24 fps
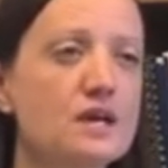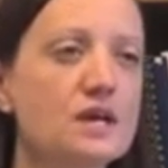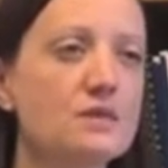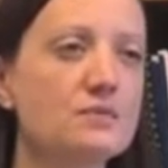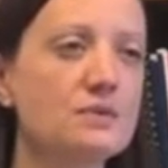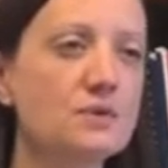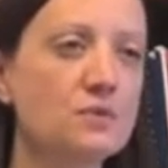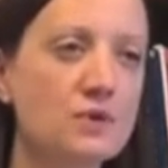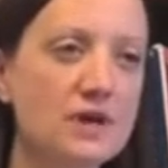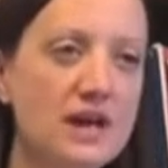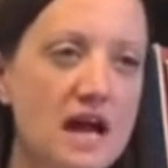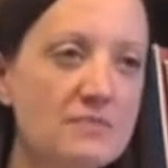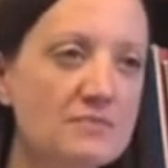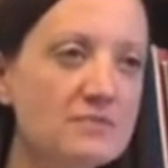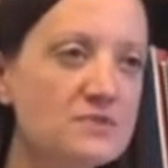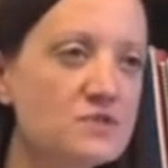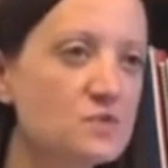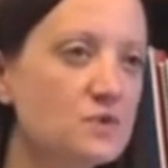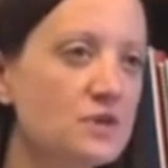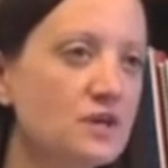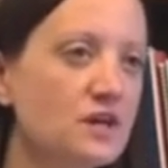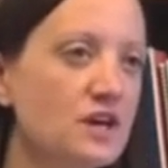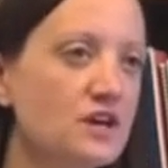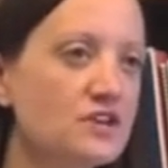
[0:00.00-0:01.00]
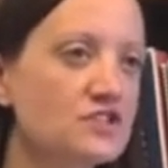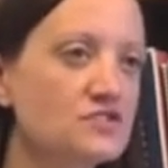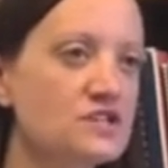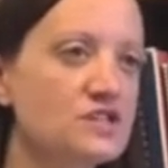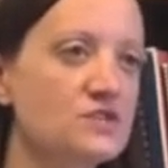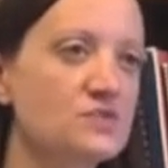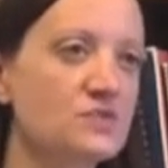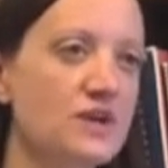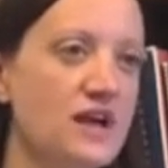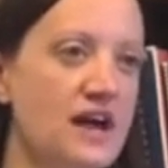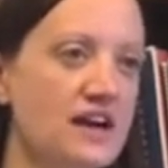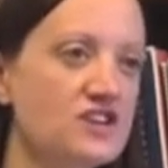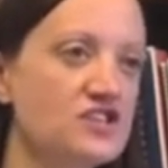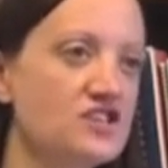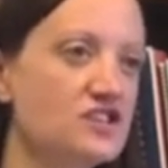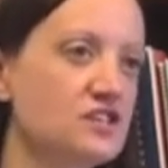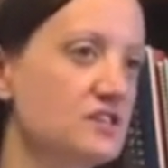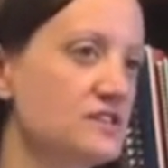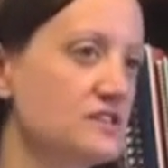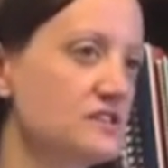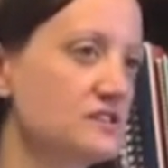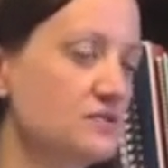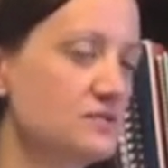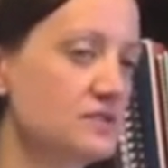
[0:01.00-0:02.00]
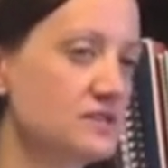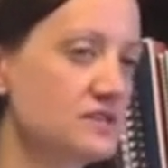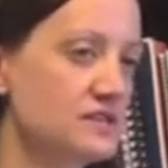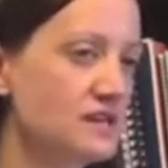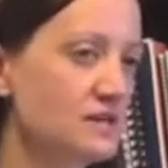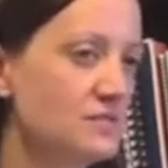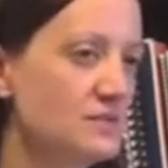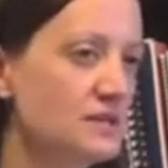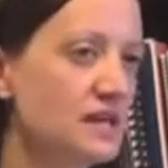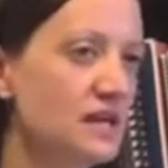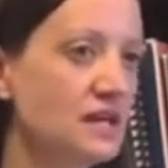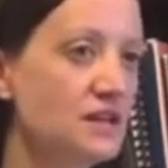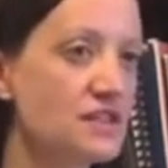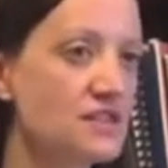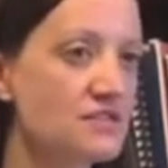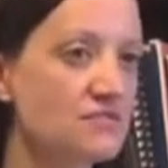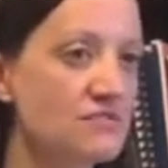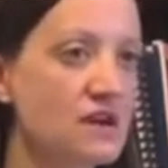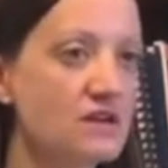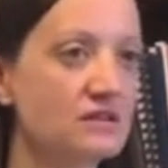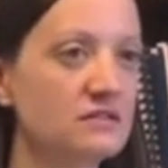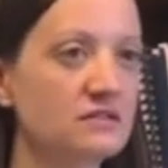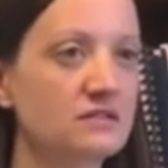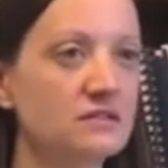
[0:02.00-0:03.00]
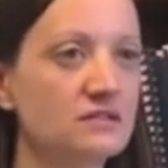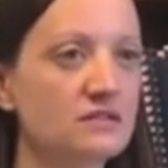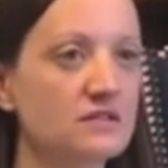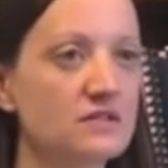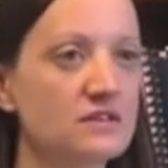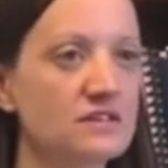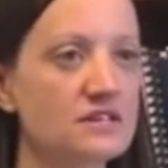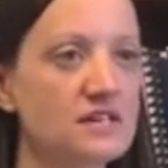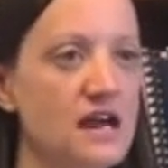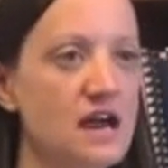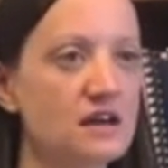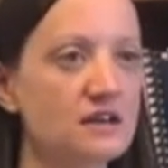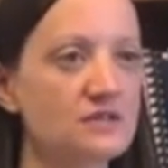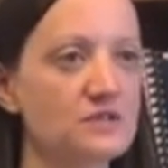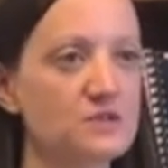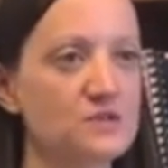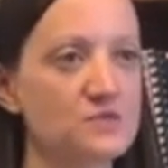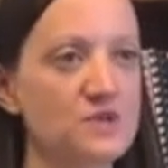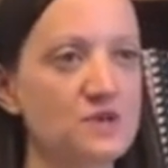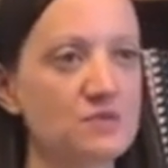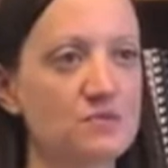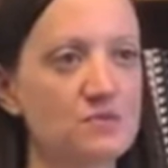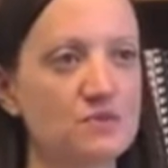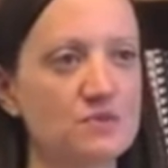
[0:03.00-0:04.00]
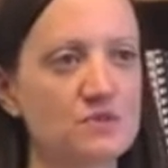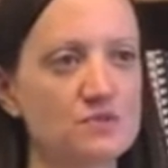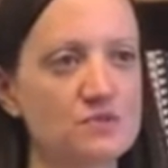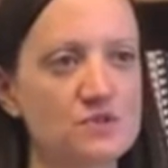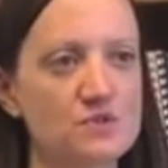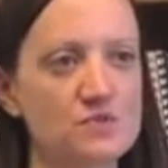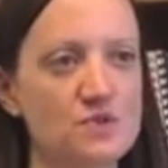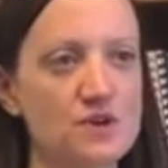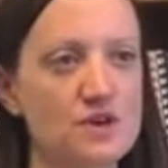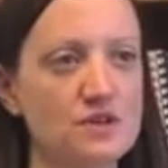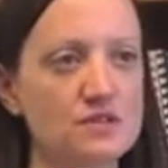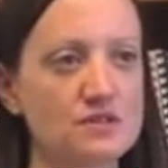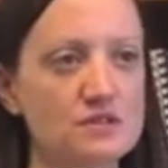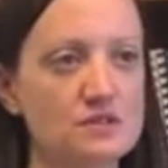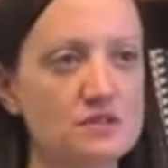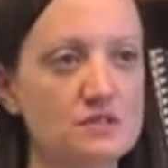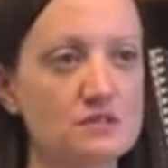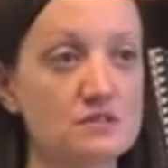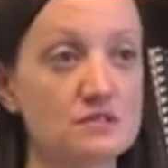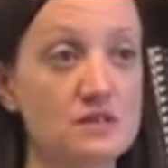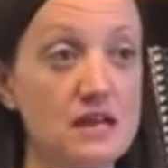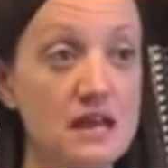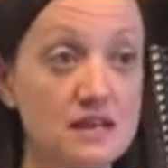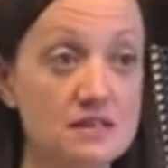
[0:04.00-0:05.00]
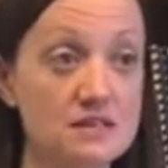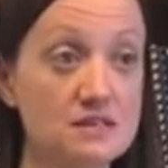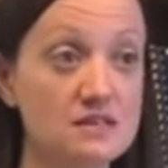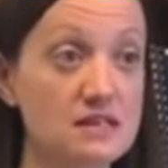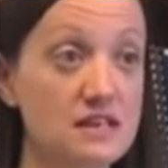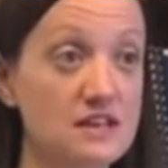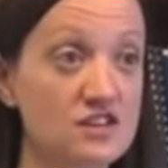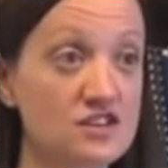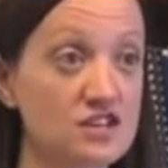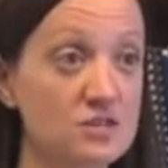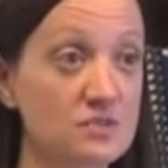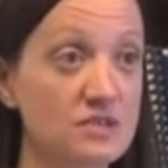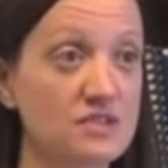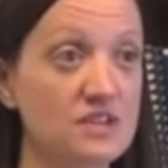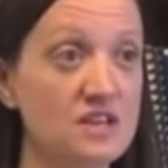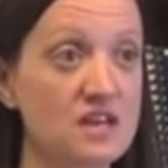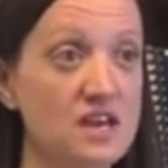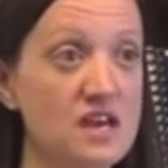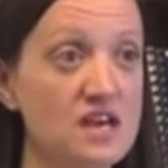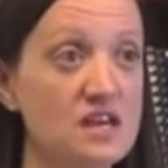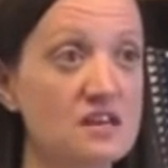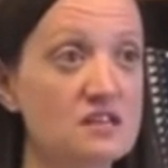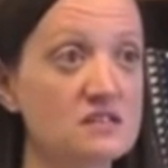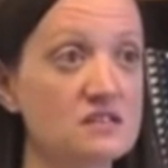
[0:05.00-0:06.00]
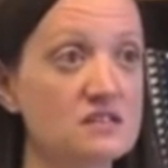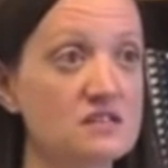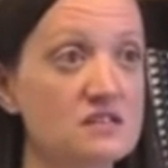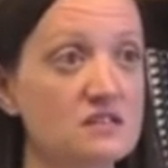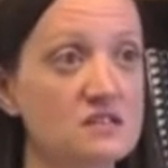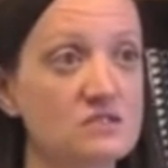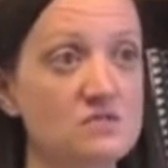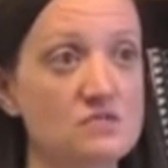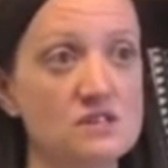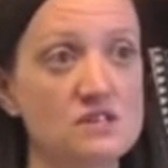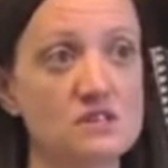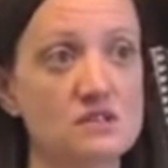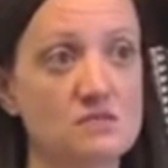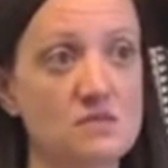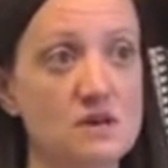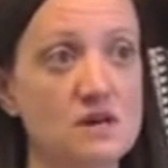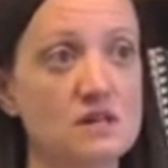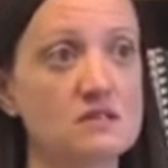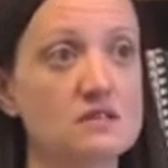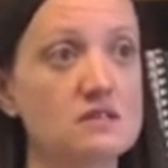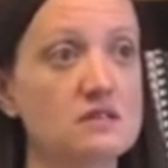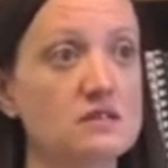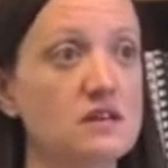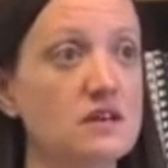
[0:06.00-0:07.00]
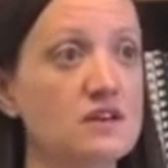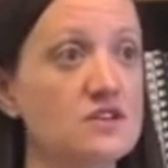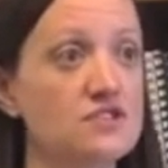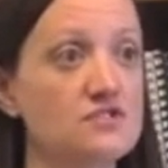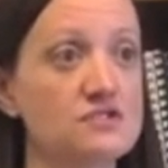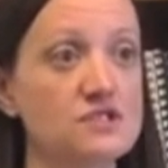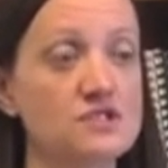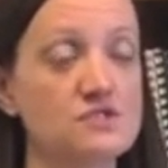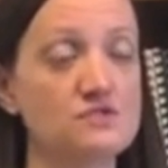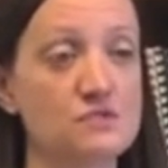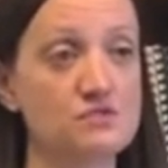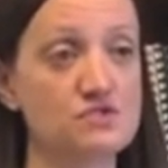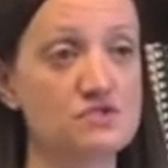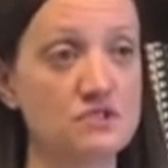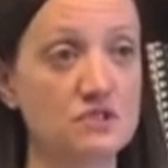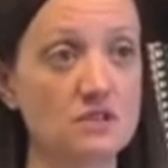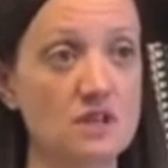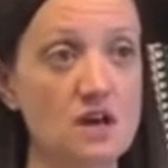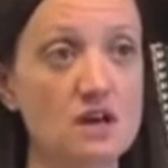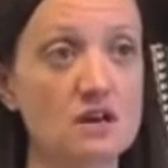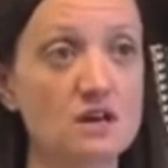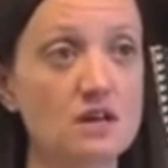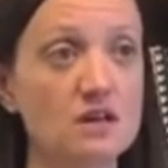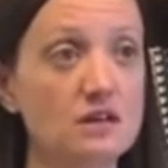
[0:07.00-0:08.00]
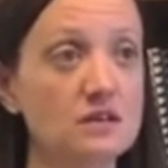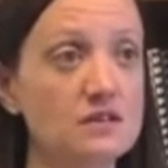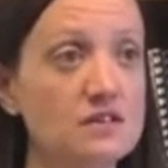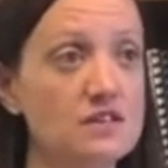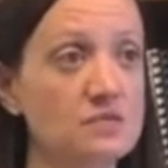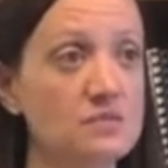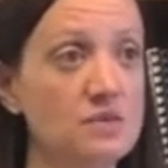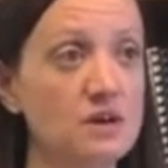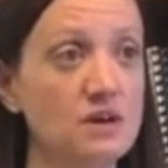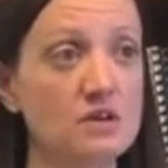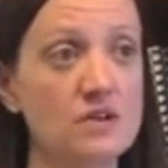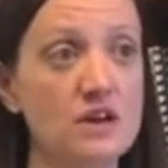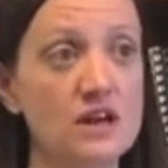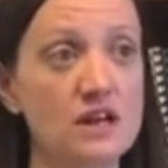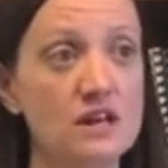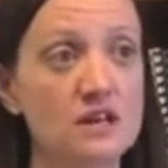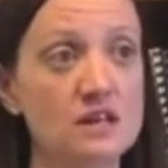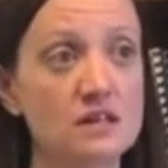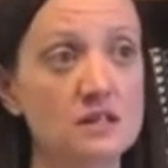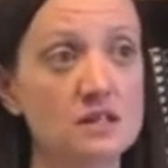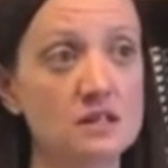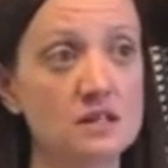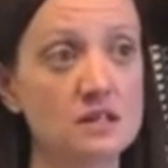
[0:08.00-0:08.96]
But what happens when a country's reaction is to intimidate, threaten, or attack those people in response, as has actually been the case in recent months in countries from Sri Lanka to Bahrain?